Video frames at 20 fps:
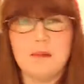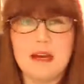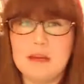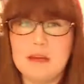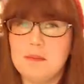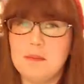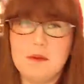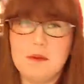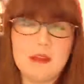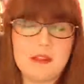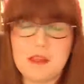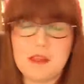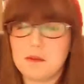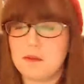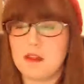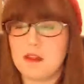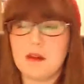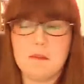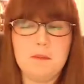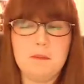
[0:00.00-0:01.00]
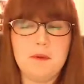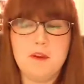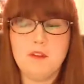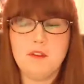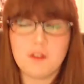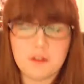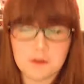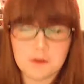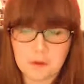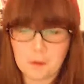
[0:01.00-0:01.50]
they're
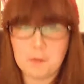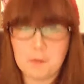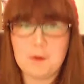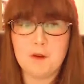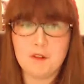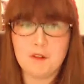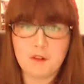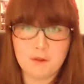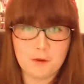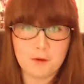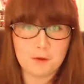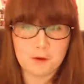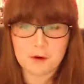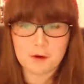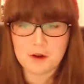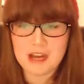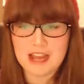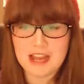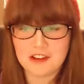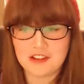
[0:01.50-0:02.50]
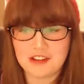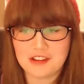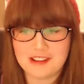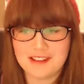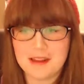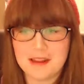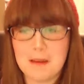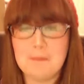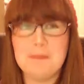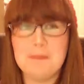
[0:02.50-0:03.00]
beautiful, beautiful
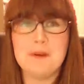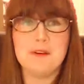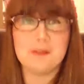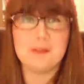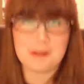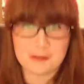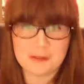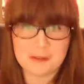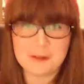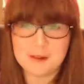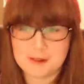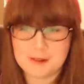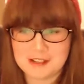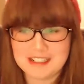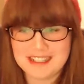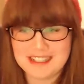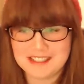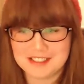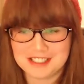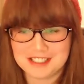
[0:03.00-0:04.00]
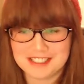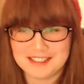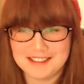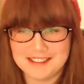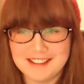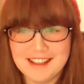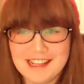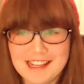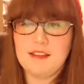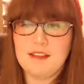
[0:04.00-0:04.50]
creation. They're beautiful creation.
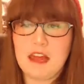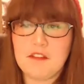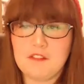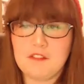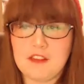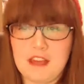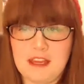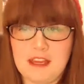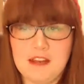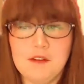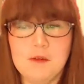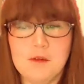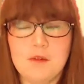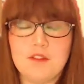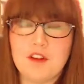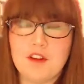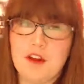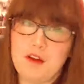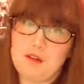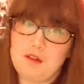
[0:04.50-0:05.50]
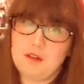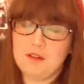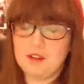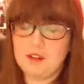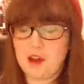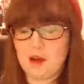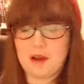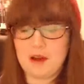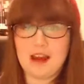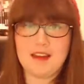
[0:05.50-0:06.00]
Defkin, also
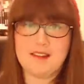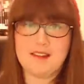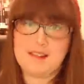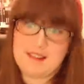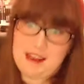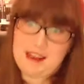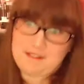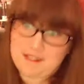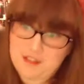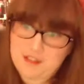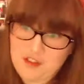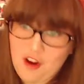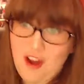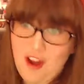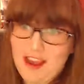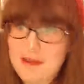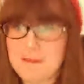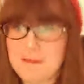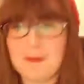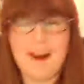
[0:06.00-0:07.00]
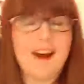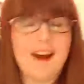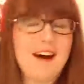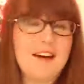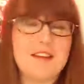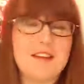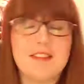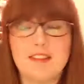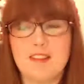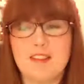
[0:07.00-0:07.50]
known as Def Stripe,
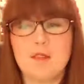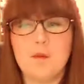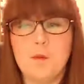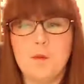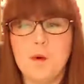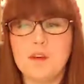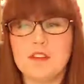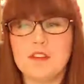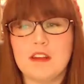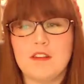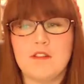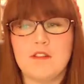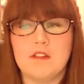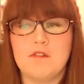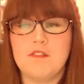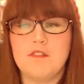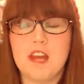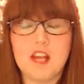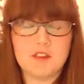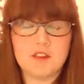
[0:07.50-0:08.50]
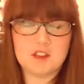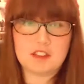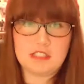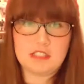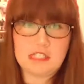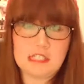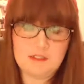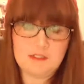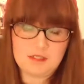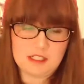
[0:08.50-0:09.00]
asks, what is your favourite
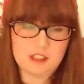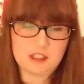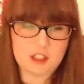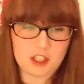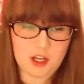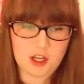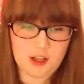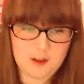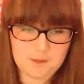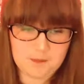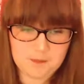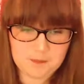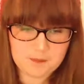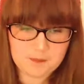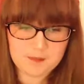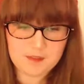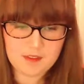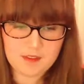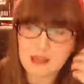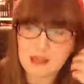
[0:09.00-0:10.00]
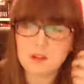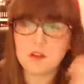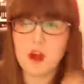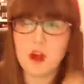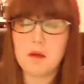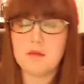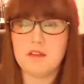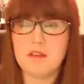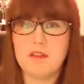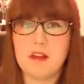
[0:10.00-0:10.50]
TV show? Like, in
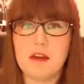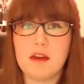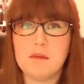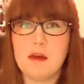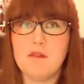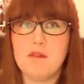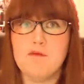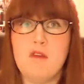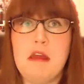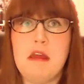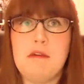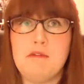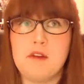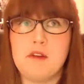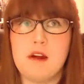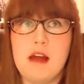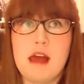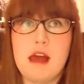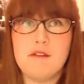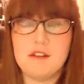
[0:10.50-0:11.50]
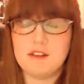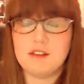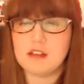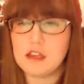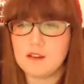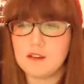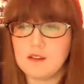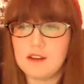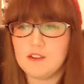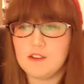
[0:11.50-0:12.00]
terms of my favourite ever
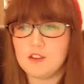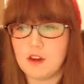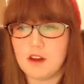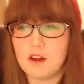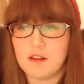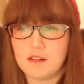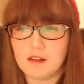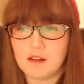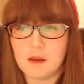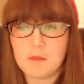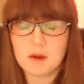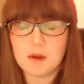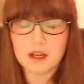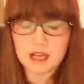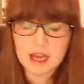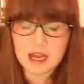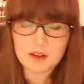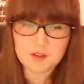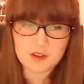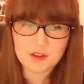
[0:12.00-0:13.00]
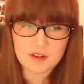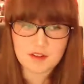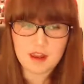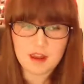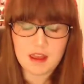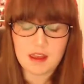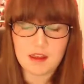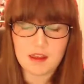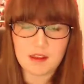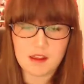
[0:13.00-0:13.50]
TV shows, I'm gonna have to
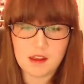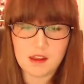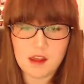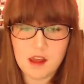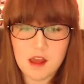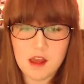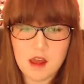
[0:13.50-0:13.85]
say